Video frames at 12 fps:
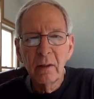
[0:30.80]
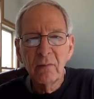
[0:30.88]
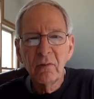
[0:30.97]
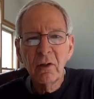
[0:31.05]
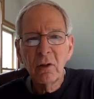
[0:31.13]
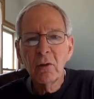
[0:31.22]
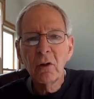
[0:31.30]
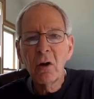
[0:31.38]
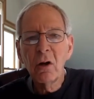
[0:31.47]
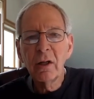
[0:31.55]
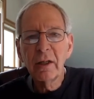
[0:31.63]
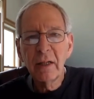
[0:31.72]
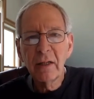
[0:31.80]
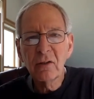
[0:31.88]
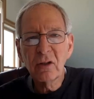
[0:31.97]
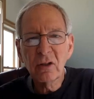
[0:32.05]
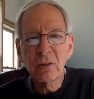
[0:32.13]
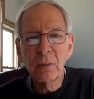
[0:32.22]
Video calling has
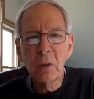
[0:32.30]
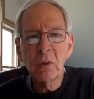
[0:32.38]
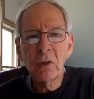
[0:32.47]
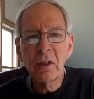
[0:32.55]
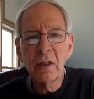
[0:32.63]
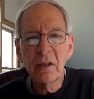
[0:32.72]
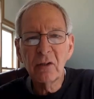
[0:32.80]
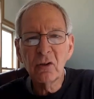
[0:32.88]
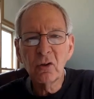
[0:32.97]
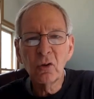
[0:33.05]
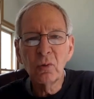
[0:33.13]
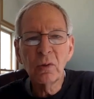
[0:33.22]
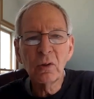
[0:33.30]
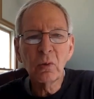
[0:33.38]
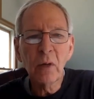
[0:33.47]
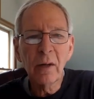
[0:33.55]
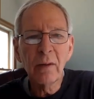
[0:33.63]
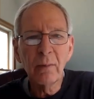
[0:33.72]
exploded and Zoom is
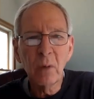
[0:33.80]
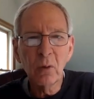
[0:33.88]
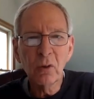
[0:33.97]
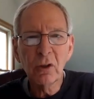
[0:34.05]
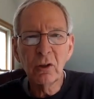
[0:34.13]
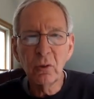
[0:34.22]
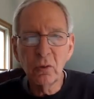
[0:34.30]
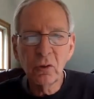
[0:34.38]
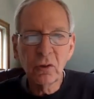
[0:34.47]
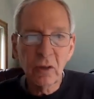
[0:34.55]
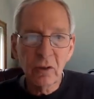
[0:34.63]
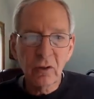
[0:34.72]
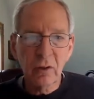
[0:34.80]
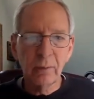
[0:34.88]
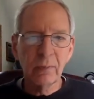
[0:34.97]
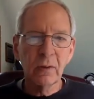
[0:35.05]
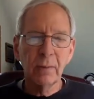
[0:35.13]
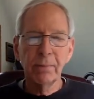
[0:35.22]
one of the most used
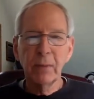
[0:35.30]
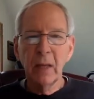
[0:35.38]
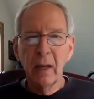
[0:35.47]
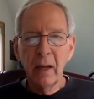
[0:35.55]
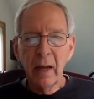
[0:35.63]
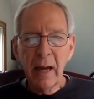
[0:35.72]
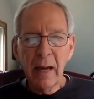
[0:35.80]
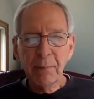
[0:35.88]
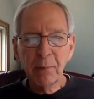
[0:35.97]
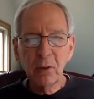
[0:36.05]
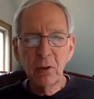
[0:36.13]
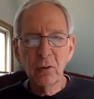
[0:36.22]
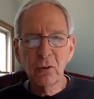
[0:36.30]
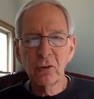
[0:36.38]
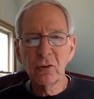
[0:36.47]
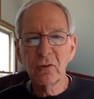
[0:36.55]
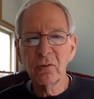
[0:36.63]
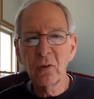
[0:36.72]
systems. Apple
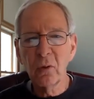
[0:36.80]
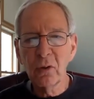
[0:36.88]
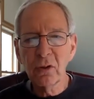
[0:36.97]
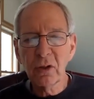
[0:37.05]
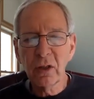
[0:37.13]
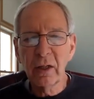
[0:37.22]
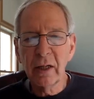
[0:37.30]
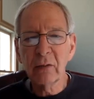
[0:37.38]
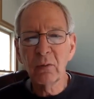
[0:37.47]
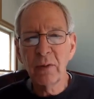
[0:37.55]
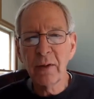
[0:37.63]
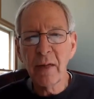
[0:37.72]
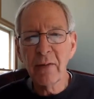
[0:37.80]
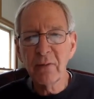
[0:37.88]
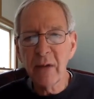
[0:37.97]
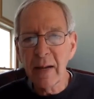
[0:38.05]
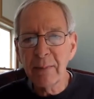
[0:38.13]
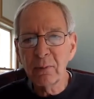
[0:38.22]
users, of course, connect with other
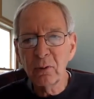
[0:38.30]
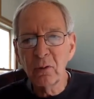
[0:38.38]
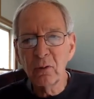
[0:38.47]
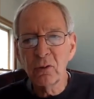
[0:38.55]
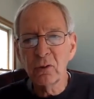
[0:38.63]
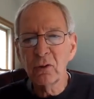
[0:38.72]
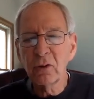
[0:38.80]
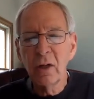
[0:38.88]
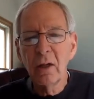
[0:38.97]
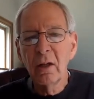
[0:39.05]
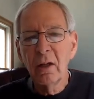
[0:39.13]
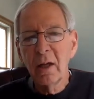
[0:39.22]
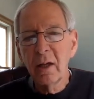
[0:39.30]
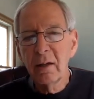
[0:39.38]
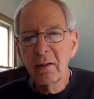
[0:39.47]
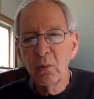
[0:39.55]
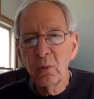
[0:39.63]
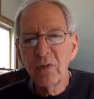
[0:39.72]
Apple users
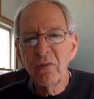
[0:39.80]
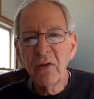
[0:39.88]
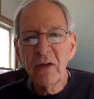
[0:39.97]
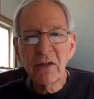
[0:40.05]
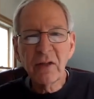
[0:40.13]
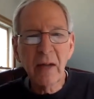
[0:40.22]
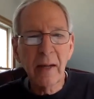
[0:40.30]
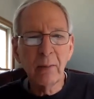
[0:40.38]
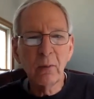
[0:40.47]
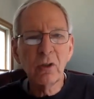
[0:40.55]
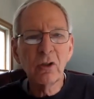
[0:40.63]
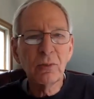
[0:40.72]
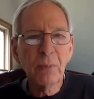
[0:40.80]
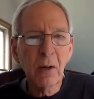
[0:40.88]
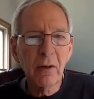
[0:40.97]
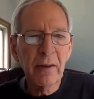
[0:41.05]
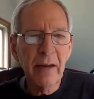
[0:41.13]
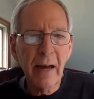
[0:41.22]
uh, with FaceTime, which is
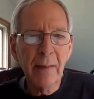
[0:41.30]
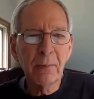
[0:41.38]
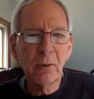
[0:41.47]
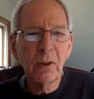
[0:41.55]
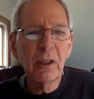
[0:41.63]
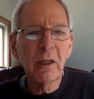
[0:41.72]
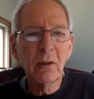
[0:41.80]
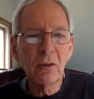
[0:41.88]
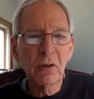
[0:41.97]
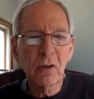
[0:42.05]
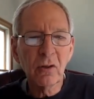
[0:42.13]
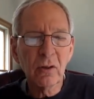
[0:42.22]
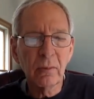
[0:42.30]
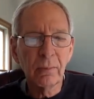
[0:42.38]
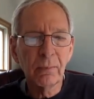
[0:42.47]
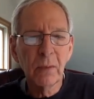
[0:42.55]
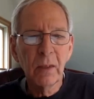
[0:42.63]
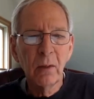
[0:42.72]
part of the Apple ecosystem,
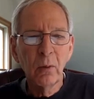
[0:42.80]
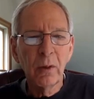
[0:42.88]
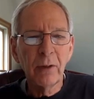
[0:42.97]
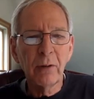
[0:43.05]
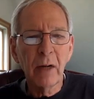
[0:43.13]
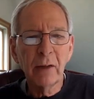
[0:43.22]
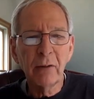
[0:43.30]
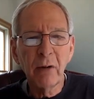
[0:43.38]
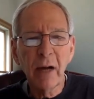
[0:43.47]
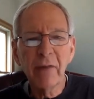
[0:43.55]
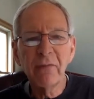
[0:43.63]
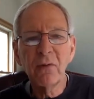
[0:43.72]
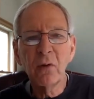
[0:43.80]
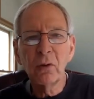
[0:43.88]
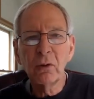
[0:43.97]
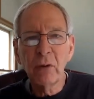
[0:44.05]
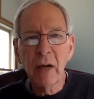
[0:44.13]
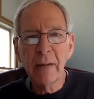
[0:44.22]
whether on your iPhone,
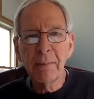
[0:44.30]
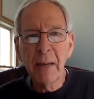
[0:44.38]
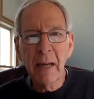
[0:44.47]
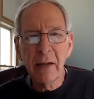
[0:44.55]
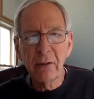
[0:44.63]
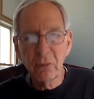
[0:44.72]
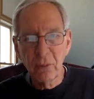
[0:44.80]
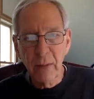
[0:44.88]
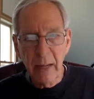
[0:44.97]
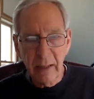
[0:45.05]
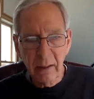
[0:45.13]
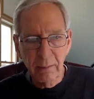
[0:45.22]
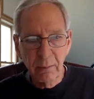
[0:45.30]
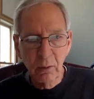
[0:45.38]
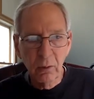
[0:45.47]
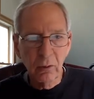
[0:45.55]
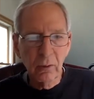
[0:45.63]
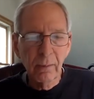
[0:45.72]
your iPad, or your Mac
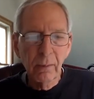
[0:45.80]
computer.